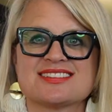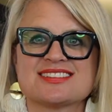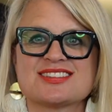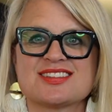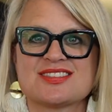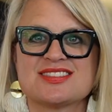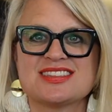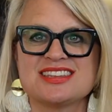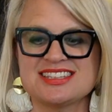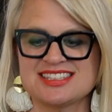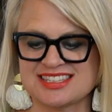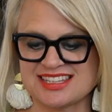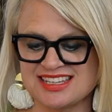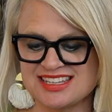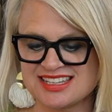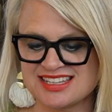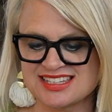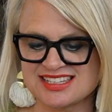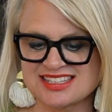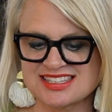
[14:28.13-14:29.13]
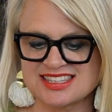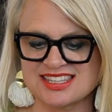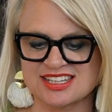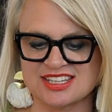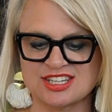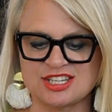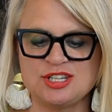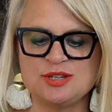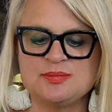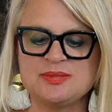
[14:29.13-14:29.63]
So this is the
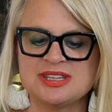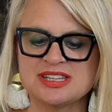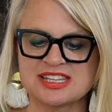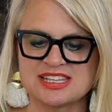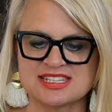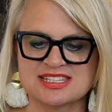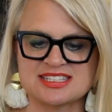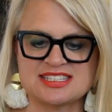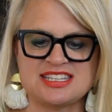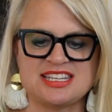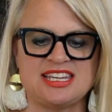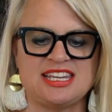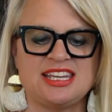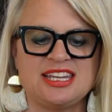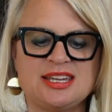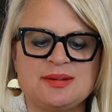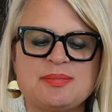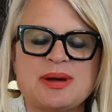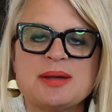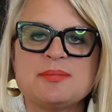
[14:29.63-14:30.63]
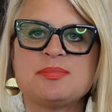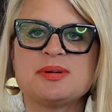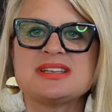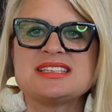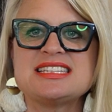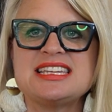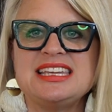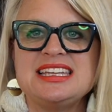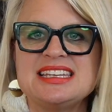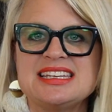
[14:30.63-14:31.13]
Cumulus Tee by
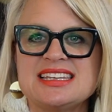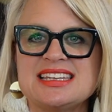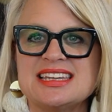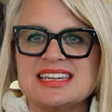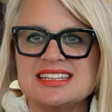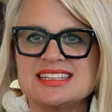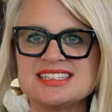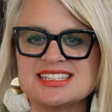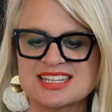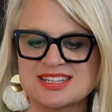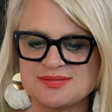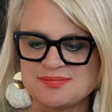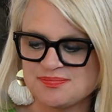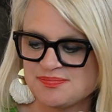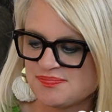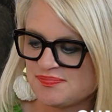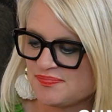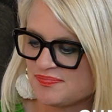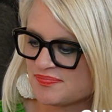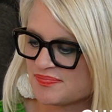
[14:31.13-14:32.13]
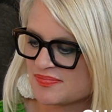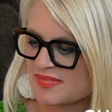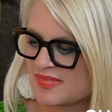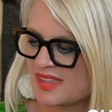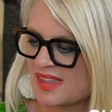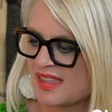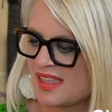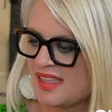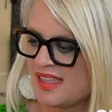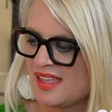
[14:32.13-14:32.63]
Petite Knit.
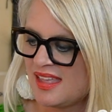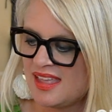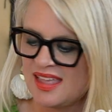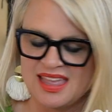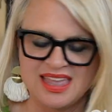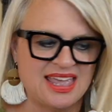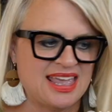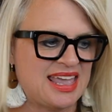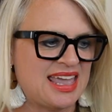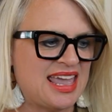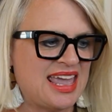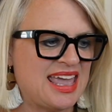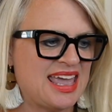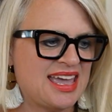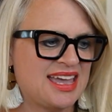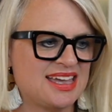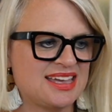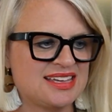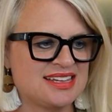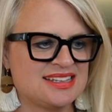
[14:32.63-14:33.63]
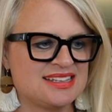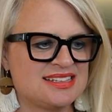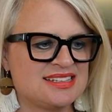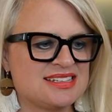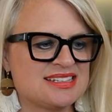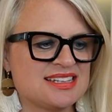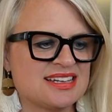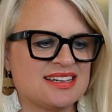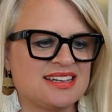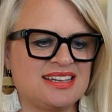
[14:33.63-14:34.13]

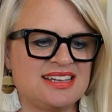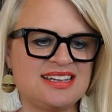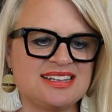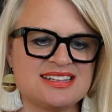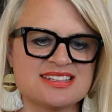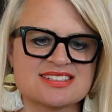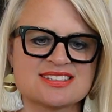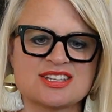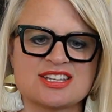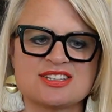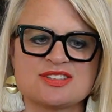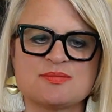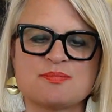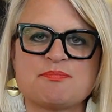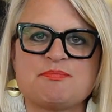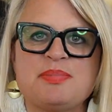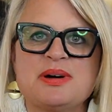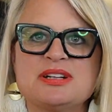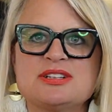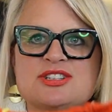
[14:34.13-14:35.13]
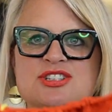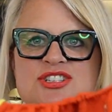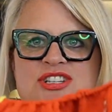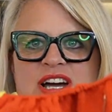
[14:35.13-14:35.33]
And it is bunched